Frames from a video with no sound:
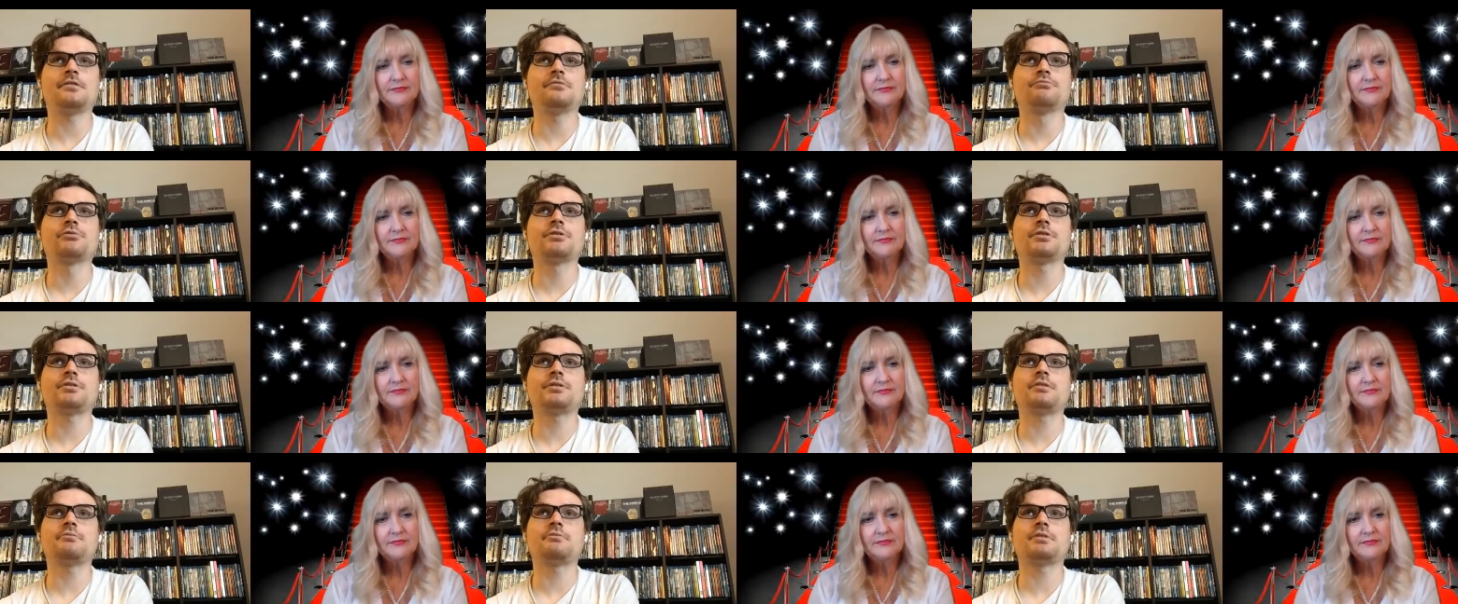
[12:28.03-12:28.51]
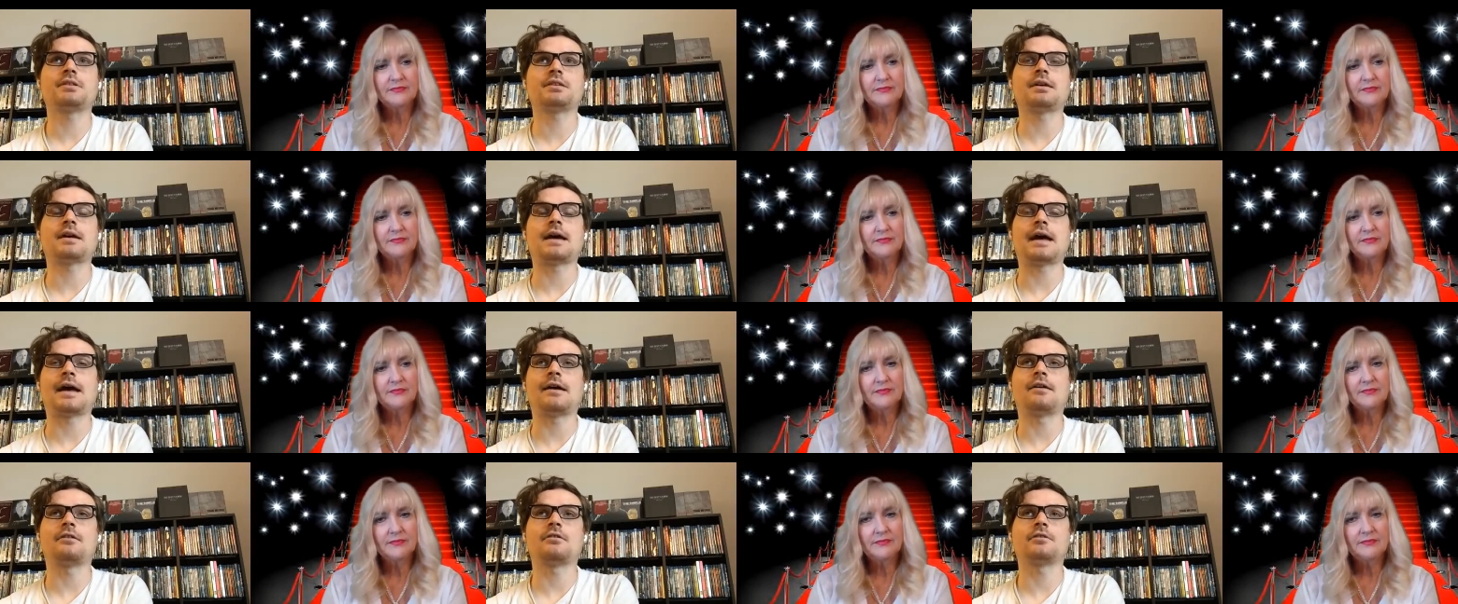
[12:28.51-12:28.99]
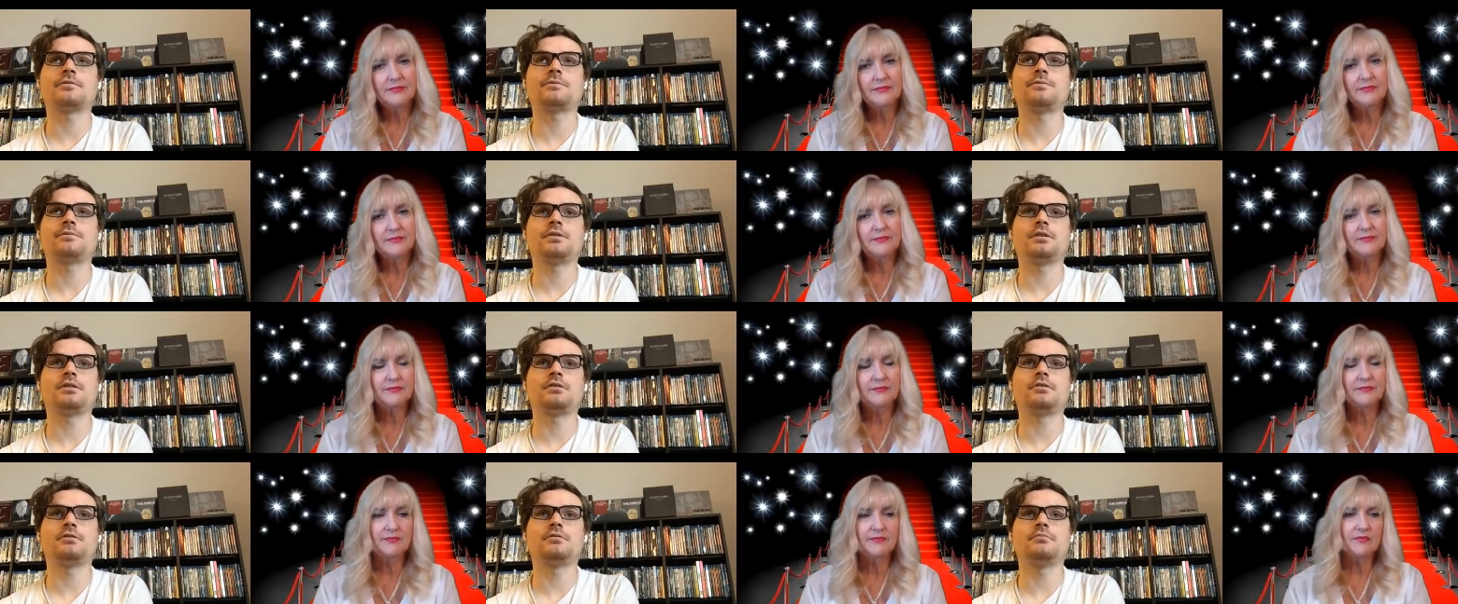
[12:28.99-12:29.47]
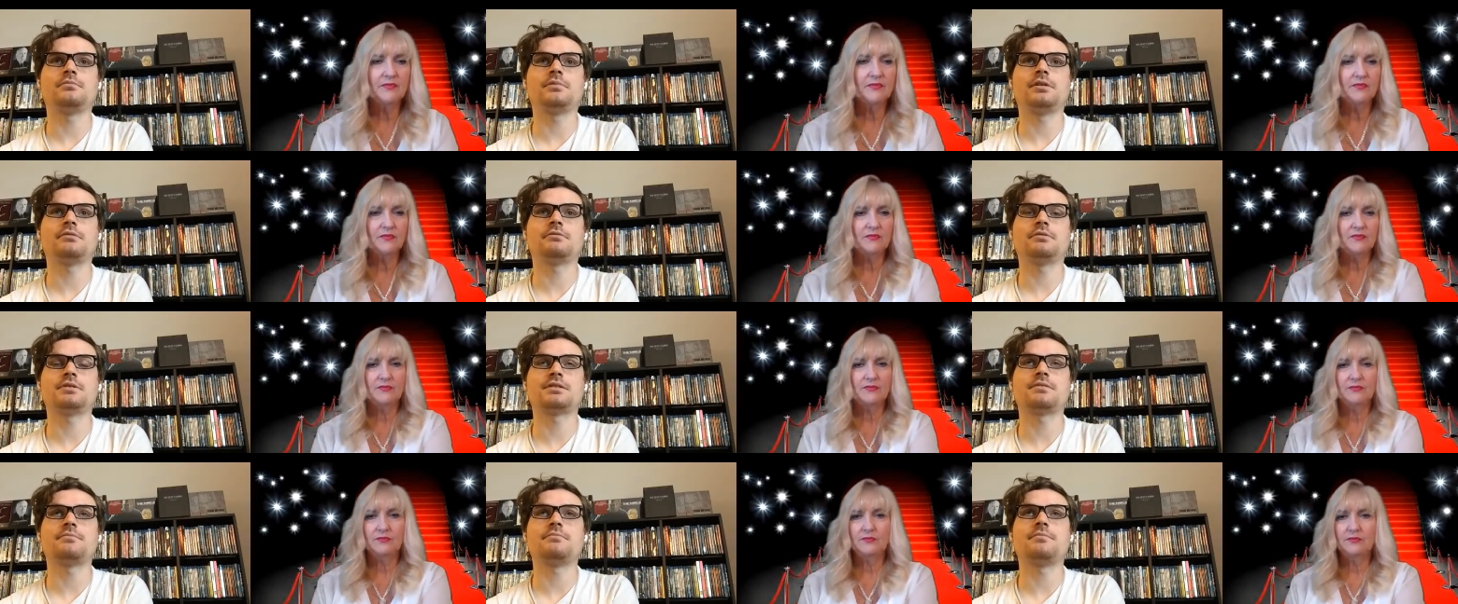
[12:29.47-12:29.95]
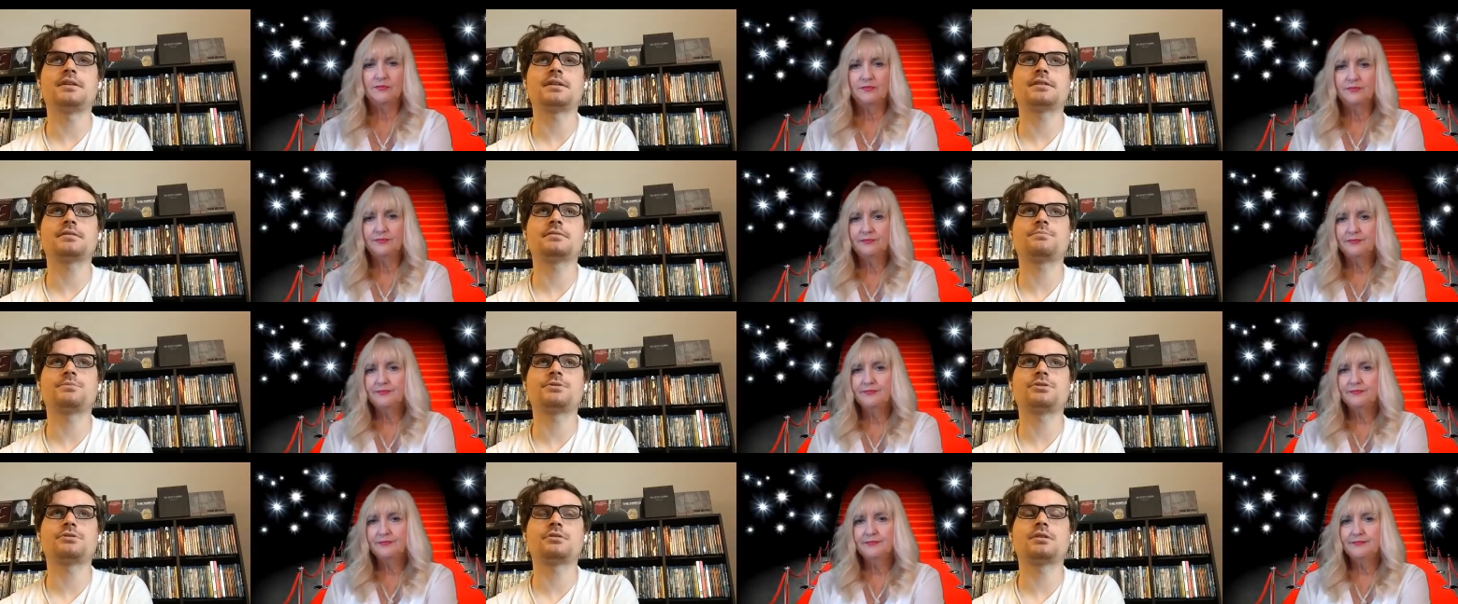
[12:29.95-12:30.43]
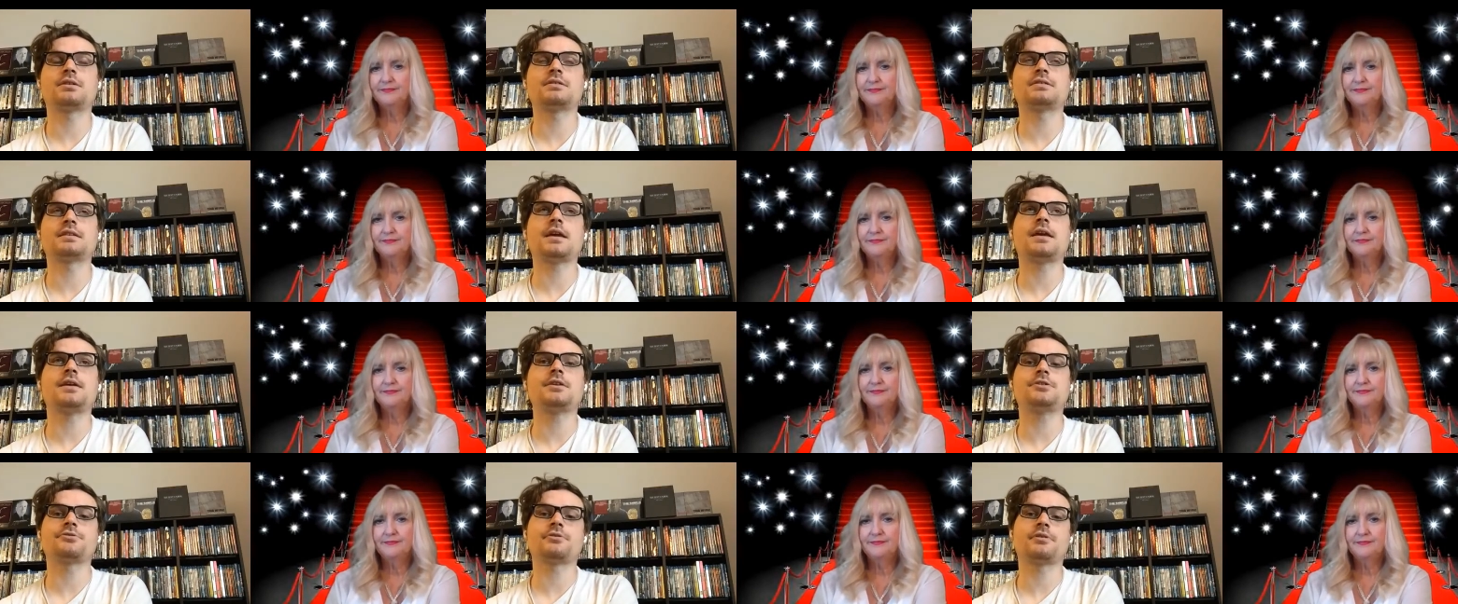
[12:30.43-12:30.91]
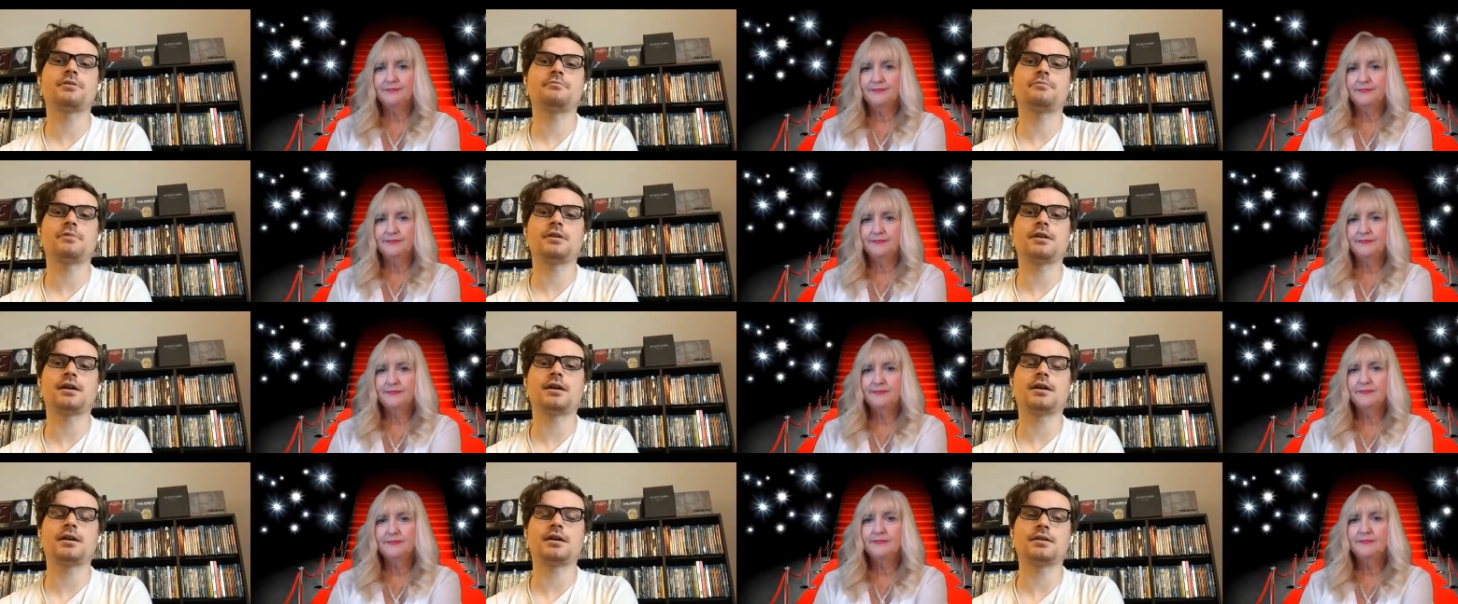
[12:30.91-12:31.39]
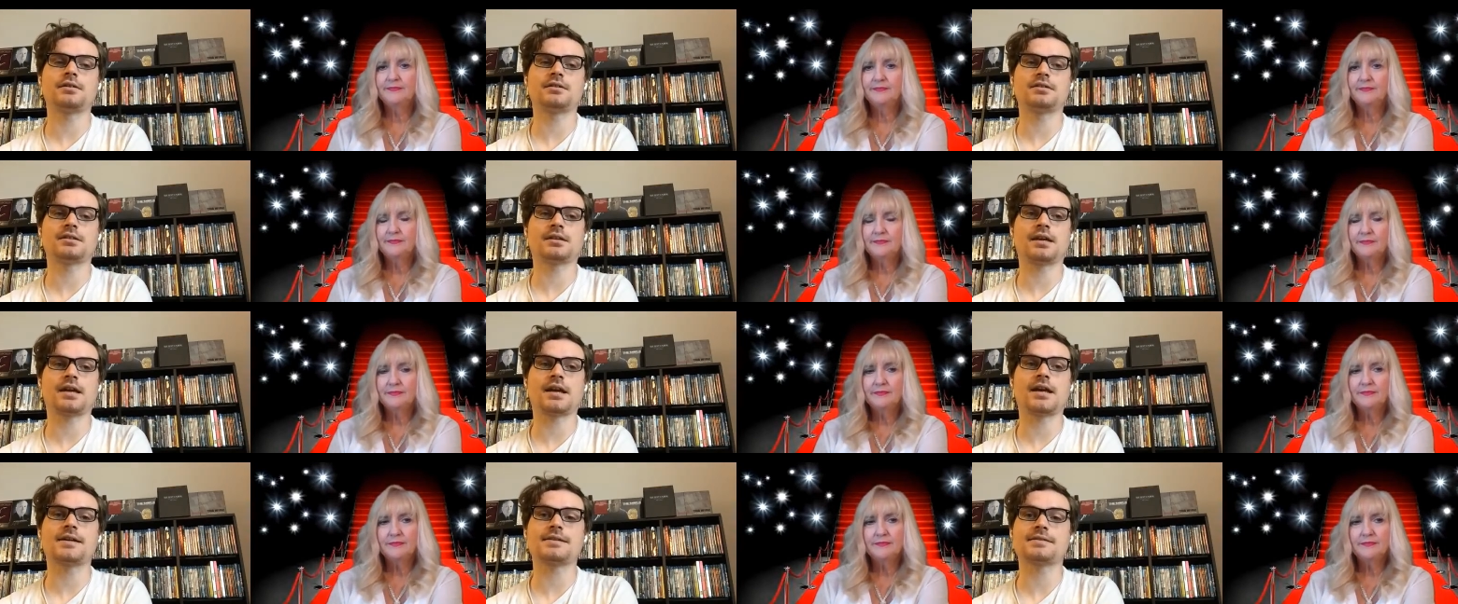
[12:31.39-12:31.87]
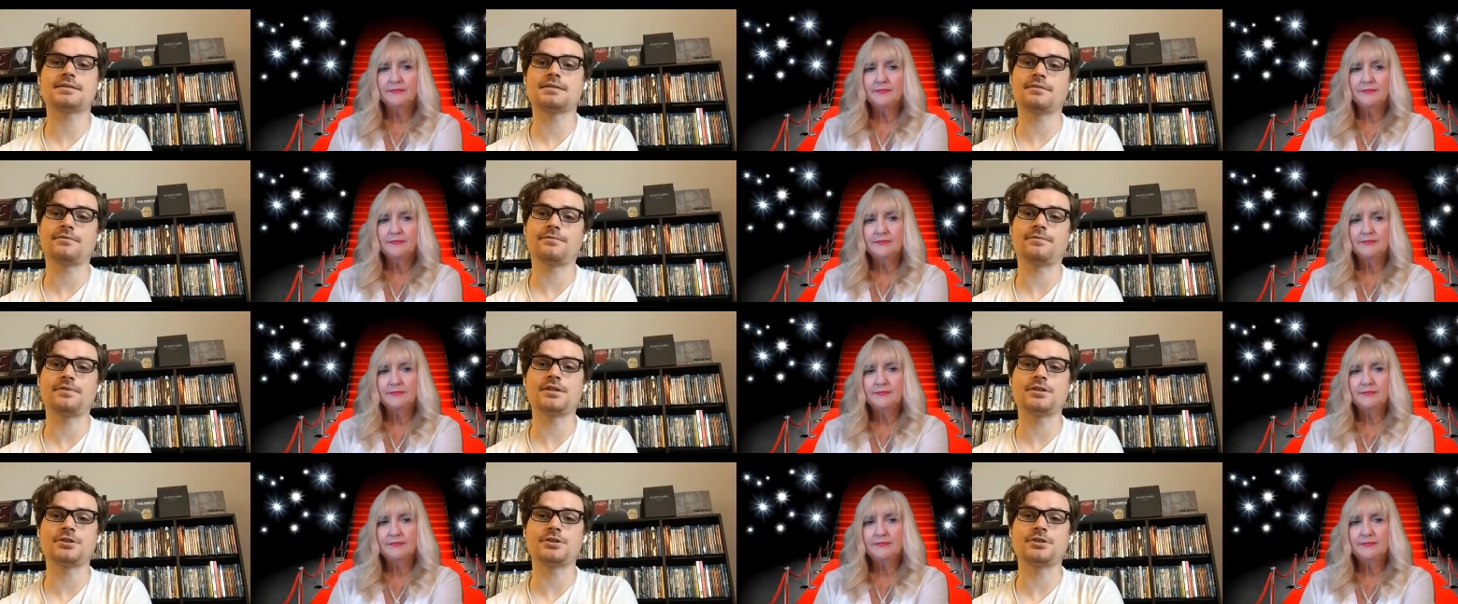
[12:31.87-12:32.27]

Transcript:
Speaker 1: really with that, our film it was a mix because adrienne we hired to cast the